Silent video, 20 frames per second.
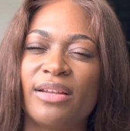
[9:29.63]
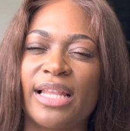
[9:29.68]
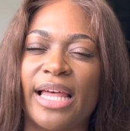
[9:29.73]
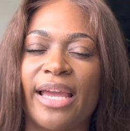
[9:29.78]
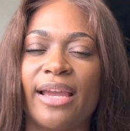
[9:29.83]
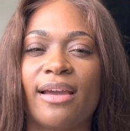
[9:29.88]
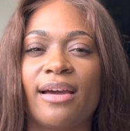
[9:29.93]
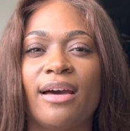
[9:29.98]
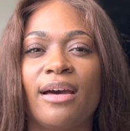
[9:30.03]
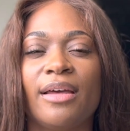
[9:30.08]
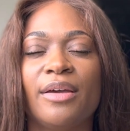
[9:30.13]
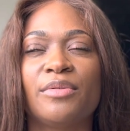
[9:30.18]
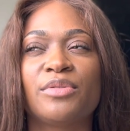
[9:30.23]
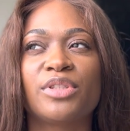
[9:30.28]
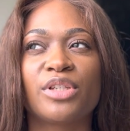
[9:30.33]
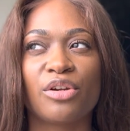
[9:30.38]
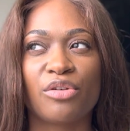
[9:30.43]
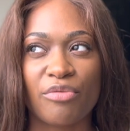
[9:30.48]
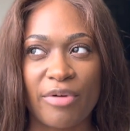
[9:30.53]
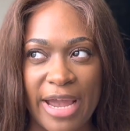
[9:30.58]
Like
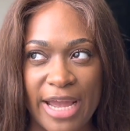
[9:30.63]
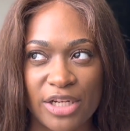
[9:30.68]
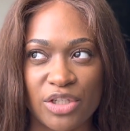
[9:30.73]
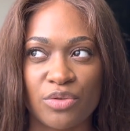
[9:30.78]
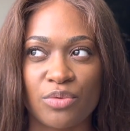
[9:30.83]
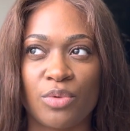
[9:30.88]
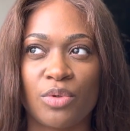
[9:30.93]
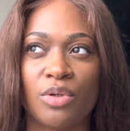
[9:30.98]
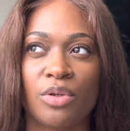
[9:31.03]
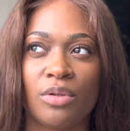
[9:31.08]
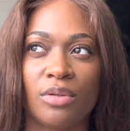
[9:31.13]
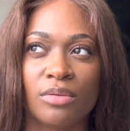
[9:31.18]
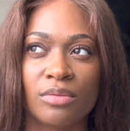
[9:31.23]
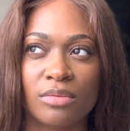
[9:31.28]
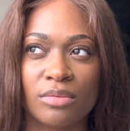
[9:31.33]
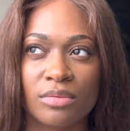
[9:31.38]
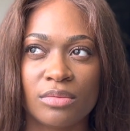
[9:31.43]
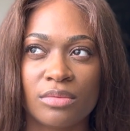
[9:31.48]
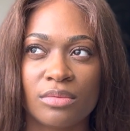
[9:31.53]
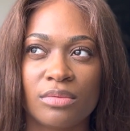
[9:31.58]

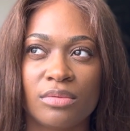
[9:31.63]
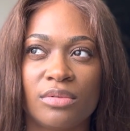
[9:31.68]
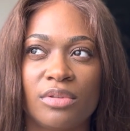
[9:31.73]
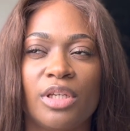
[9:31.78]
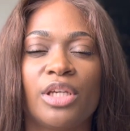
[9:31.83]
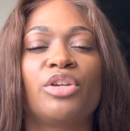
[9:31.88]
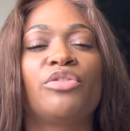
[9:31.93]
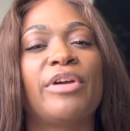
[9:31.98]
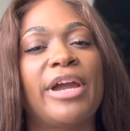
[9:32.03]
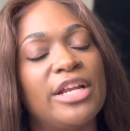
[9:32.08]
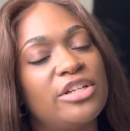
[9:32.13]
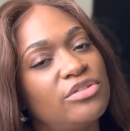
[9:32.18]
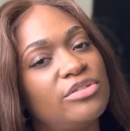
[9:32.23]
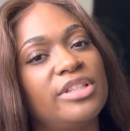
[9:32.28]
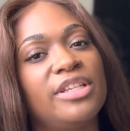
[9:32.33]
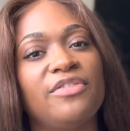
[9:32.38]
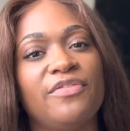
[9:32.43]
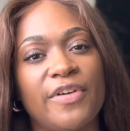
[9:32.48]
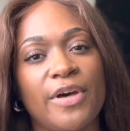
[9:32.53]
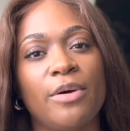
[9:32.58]
it
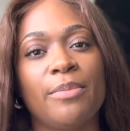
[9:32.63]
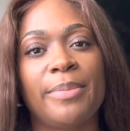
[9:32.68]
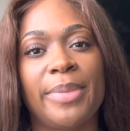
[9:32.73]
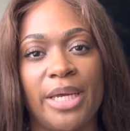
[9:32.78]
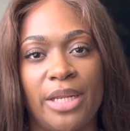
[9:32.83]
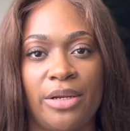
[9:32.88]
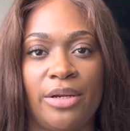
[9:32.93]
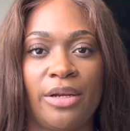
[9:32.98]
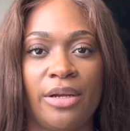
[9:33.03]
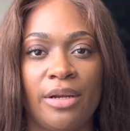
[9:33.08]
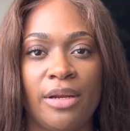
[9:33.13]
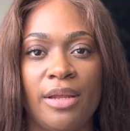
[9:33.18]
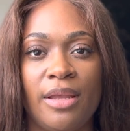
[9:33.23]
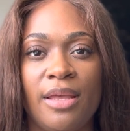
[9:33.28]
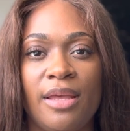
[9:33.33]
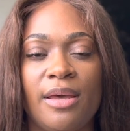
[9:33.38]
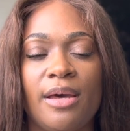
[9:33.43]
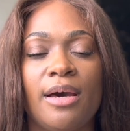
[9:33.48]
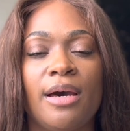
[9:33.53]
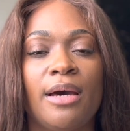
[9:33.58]
gradually felt better
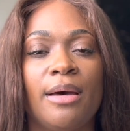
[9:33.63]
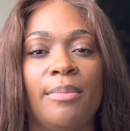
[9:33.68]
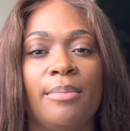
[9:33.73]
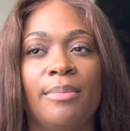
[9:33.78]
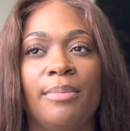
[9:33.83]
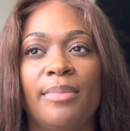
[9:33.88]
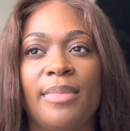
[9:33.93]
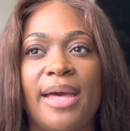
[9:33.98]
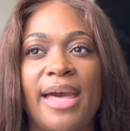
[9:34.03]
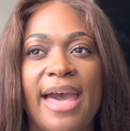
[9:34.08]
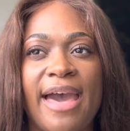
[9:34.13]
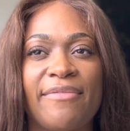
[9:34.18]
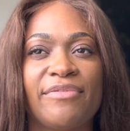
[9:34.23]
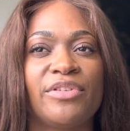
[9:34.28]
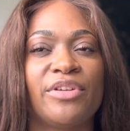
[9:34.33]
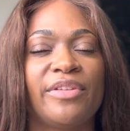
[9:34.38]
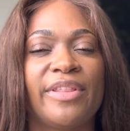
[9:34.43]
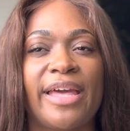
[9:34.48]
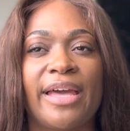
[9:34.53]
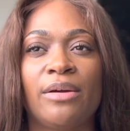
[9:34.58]

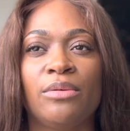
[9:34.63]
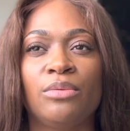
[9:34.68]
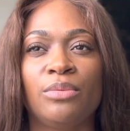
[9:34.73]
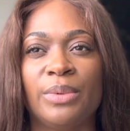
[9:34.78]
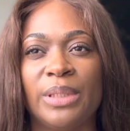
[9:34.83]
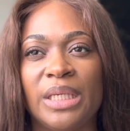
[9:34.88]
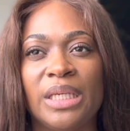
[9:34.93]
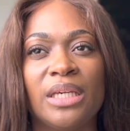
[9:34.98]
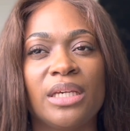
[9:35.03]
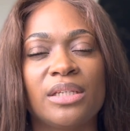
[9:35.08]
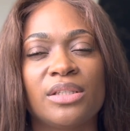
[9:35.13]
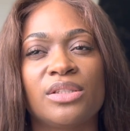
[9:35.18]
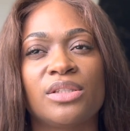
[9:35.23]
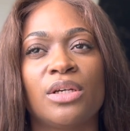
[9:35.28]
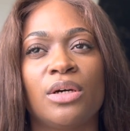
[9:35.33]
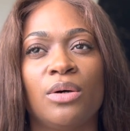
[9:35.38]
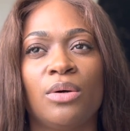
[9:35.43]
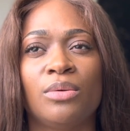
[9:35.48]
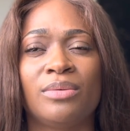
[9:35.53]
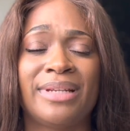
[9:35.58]
after that week.
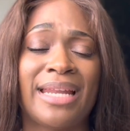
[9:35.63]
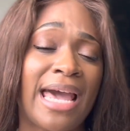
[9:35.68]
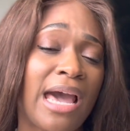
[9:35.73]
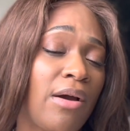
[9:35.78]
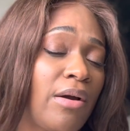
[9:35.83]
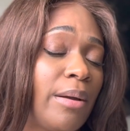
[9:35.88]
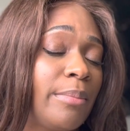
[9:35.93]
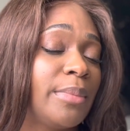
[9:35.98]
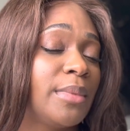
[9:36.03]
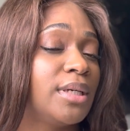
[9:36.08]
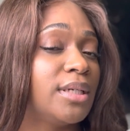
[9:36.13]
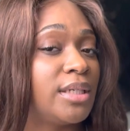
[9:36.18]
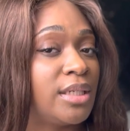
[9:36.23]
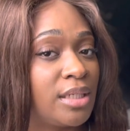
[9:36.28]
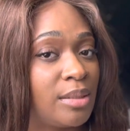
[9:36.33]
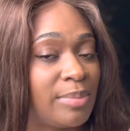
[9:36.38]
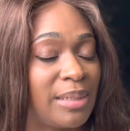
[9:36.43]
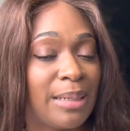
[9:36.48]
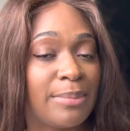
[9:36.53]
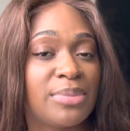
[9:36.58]
So now I'm
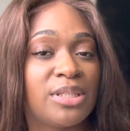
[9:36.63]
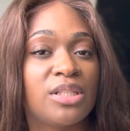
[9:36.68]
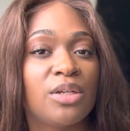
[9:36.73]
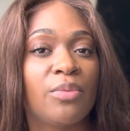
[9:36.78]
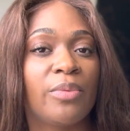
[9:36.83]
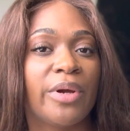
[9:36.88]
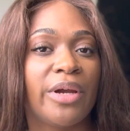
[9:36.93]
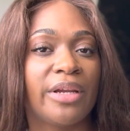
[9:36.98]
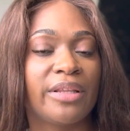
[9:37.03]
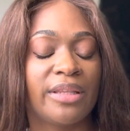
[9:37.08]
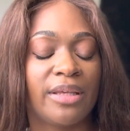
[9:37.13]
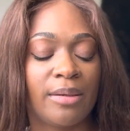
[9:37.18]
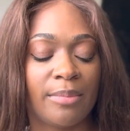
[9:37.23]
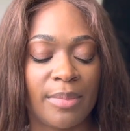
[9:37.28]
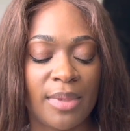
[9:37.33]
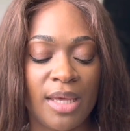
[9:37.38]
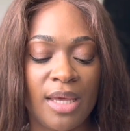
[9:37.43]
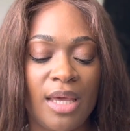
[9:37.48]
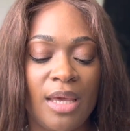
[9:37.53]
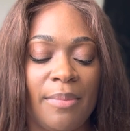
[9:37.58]
good, but I'm still wearing
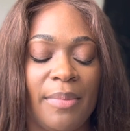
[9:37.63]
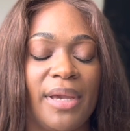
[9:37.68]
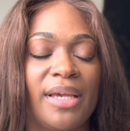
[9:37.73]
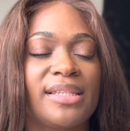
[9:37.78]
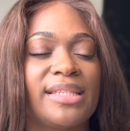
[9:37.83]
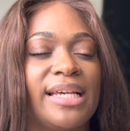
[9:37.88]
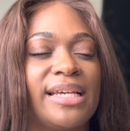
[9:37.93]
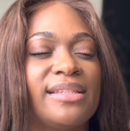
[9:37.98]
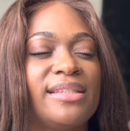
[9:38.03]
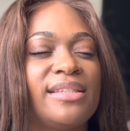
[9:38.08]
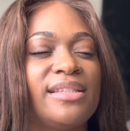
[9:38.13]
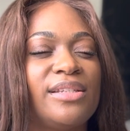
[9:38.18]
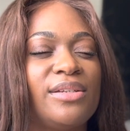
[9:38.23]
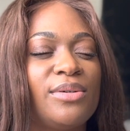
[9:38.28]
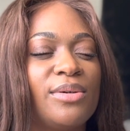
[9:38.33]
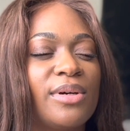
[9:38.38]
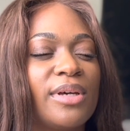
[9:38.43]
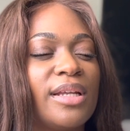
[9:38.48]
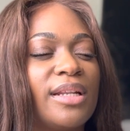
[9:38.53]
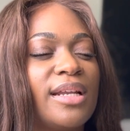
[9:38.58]
them because I
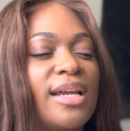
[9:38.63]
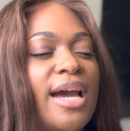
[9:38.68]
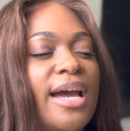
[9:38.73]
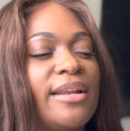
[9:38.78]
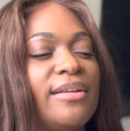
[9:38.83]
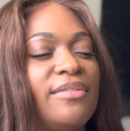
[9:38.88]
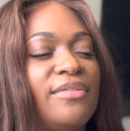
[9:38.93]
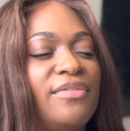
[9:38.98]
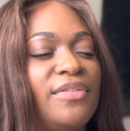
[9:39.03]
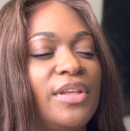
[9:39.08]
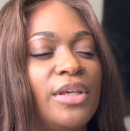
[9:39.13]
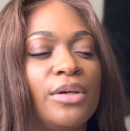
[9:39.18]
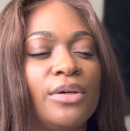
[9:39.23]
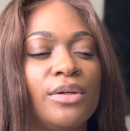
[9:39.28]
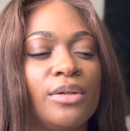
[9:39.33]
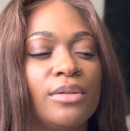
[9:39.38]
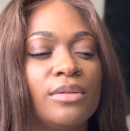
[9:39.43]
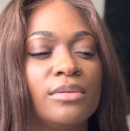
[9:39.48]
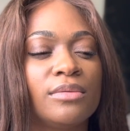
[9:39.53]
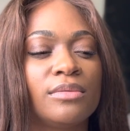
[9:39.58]
still can kind of
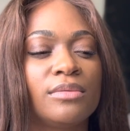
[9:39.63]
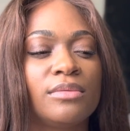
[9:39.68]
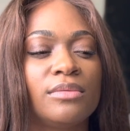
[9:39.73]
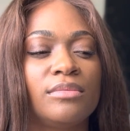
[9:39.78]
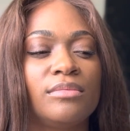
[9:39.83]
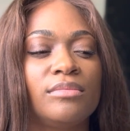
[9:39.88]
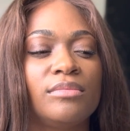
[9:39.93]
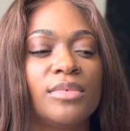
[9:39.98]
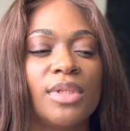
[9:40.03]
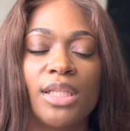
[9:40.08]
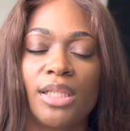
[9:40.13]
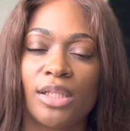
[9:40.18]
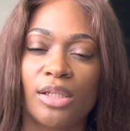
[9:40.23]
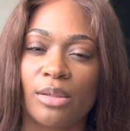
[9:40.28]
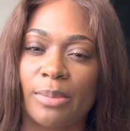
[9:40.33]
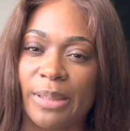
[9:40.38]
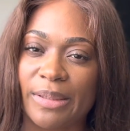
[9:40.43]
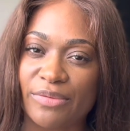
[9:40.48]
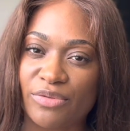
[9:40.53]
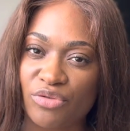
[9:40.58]
feel a little
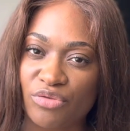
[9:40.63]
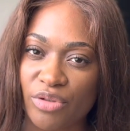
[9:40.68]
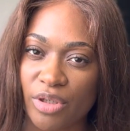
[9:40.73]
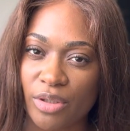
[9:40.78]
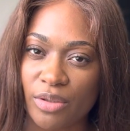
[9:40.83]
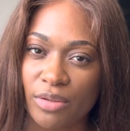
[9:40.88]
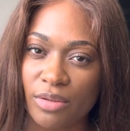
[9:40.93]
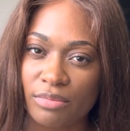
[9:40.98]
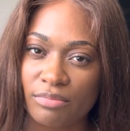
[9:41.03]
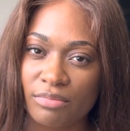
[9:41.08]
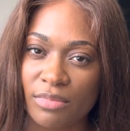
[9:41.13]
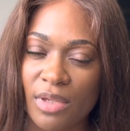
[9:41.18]
bit of struggle.